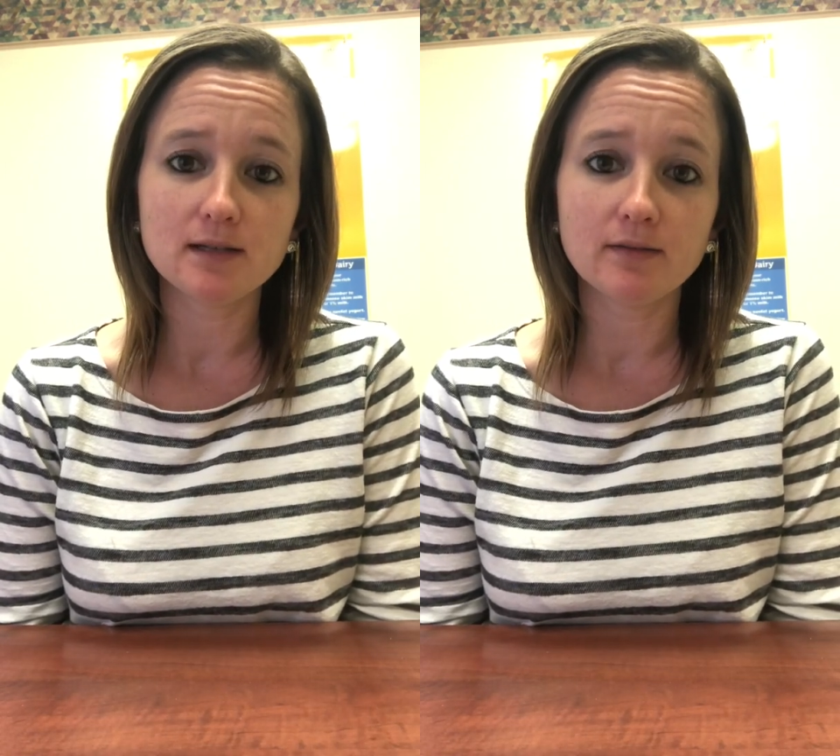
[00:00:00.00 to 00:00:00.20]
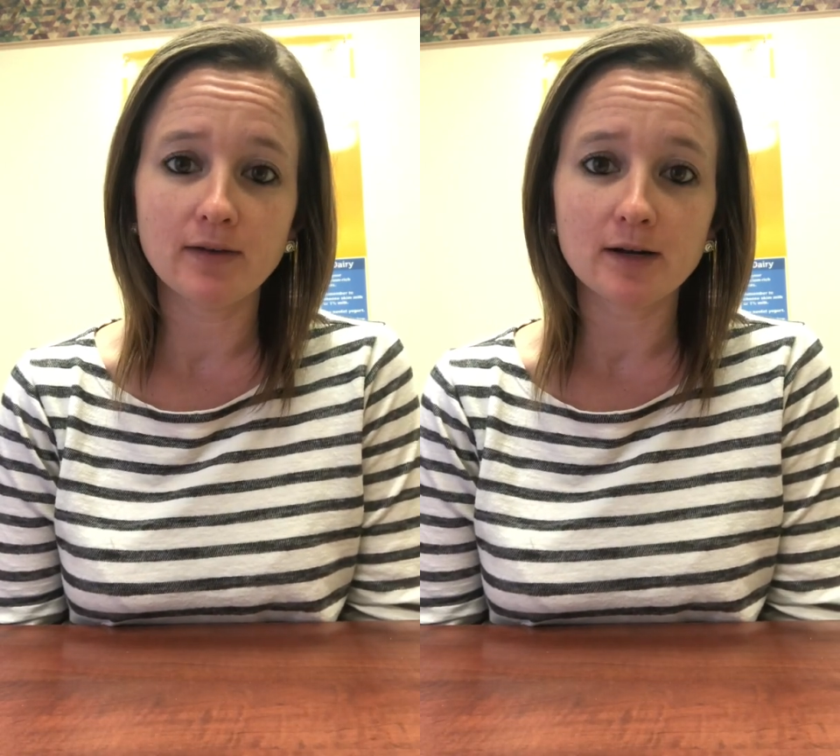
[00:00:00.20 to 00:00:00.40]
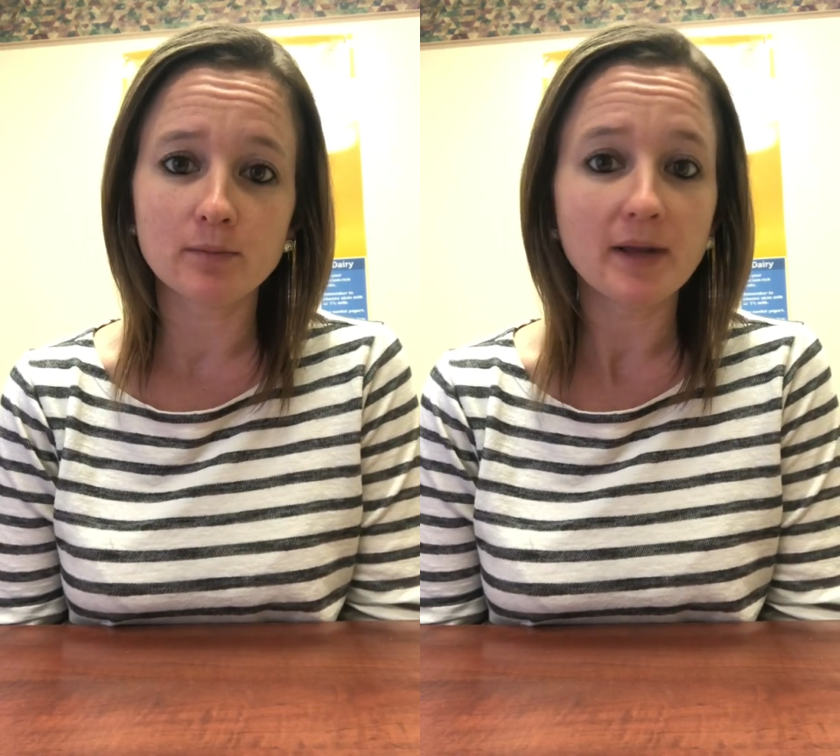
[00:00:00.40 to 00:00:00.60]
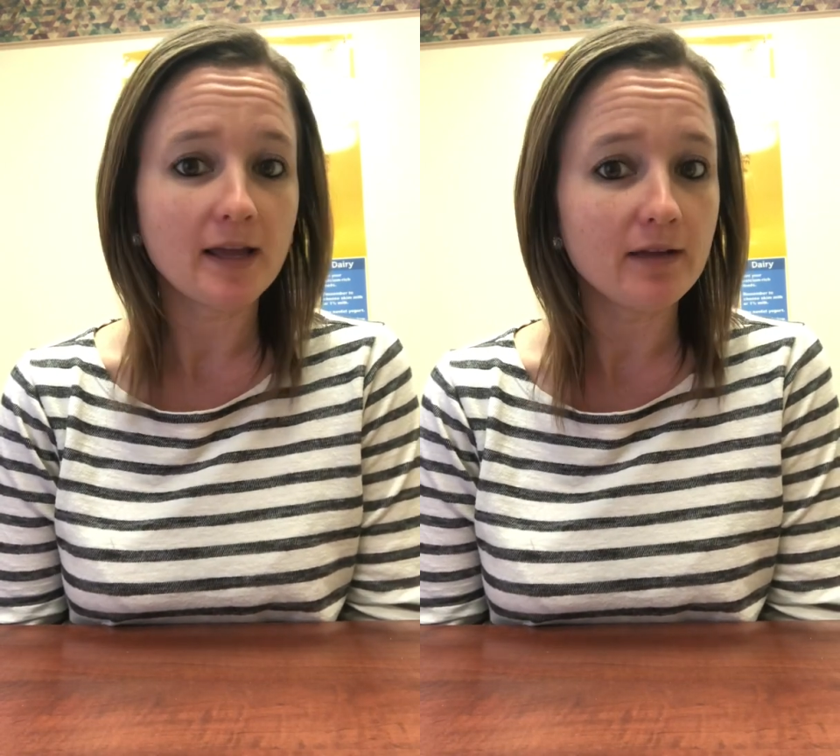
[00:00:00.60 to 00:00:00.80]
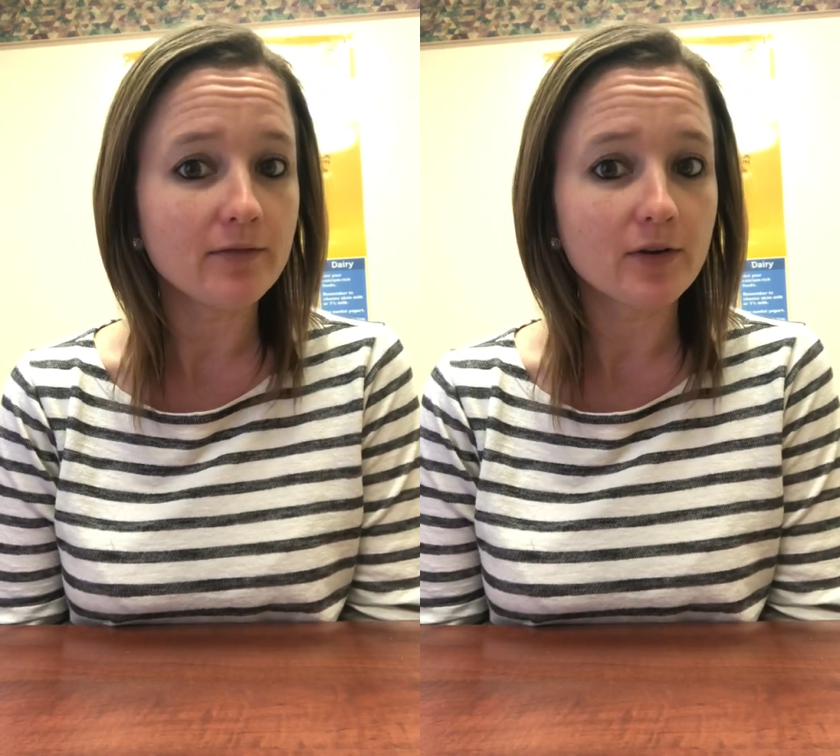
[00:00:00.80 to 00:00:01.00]
vital
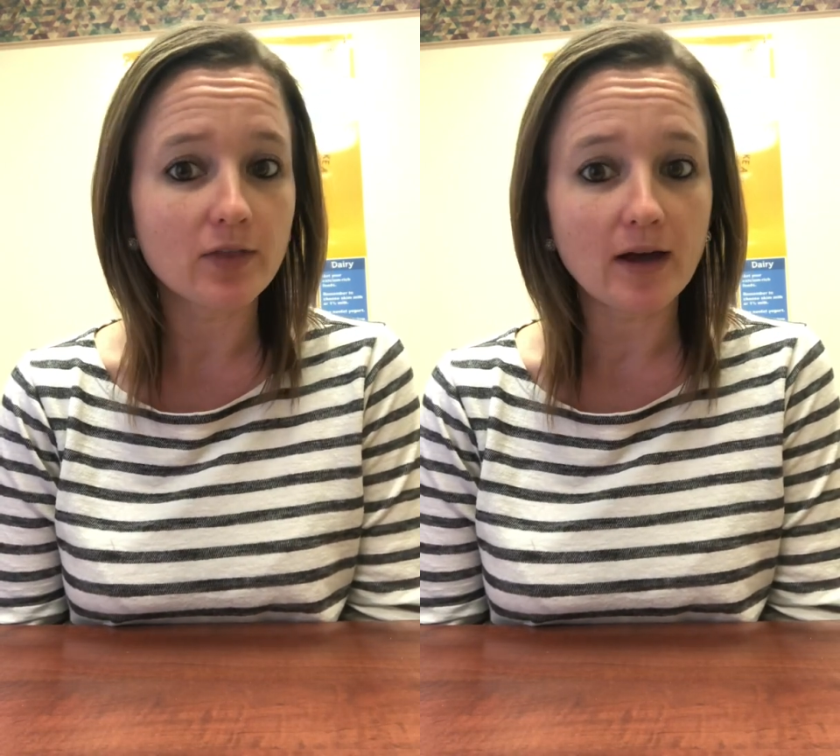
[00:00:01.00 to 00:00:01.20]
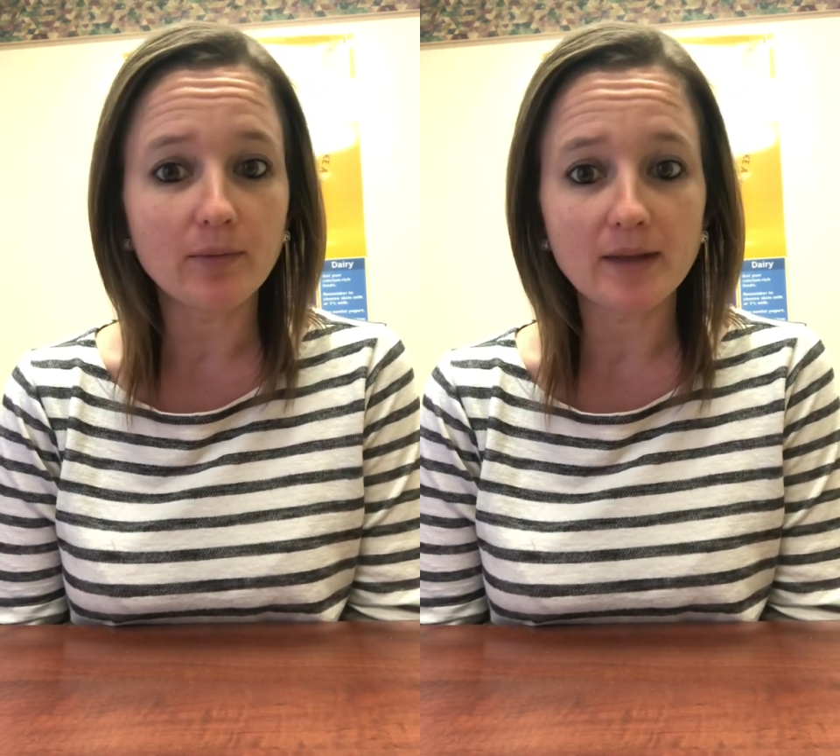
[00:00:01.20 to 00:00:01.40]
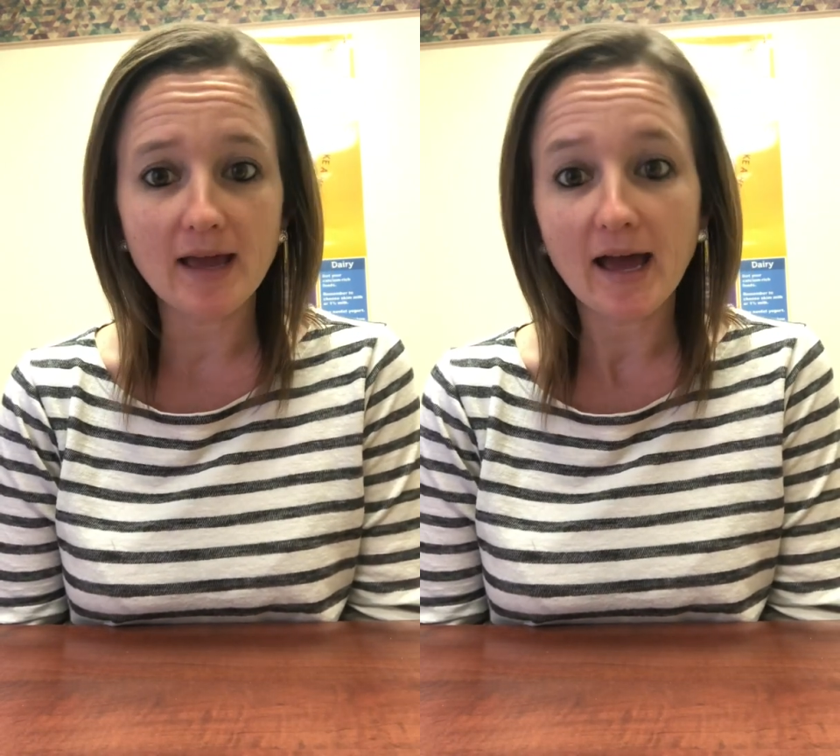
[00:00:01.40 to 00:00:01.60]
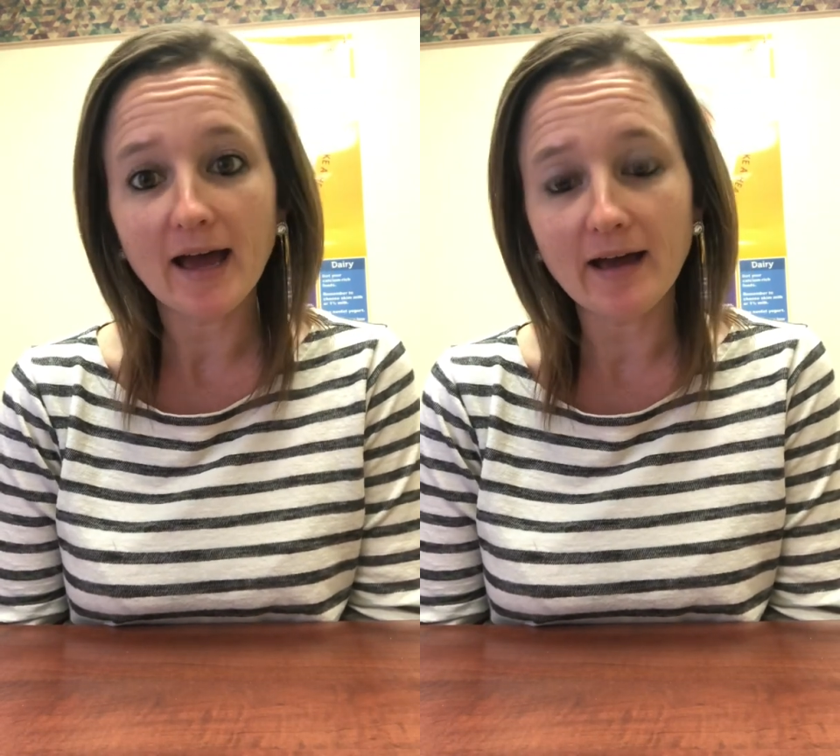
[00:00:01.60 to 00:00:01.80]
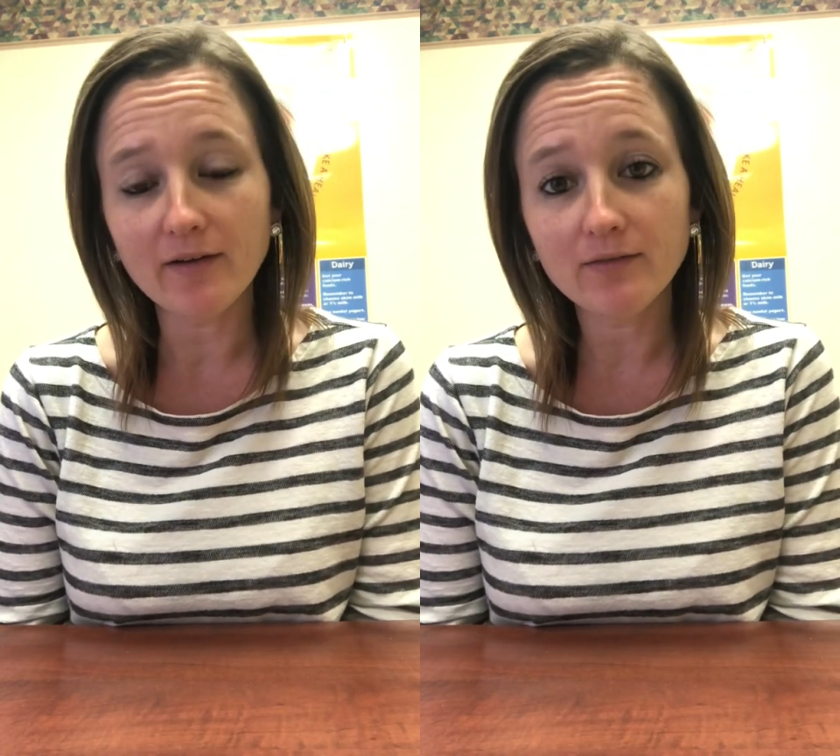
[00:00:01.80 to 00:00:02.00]
behavior that we
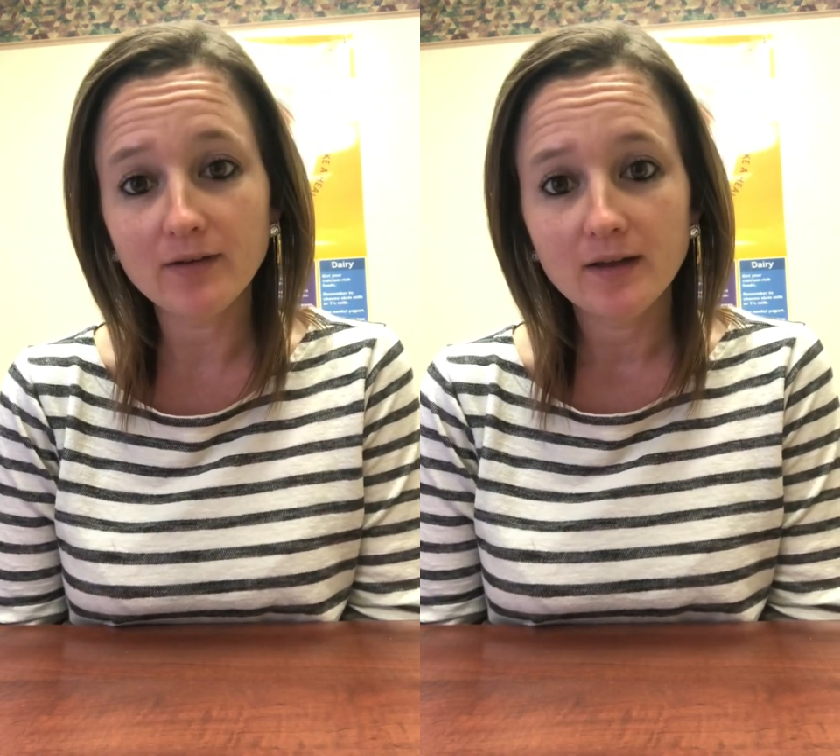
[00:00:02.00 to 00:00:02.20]
have.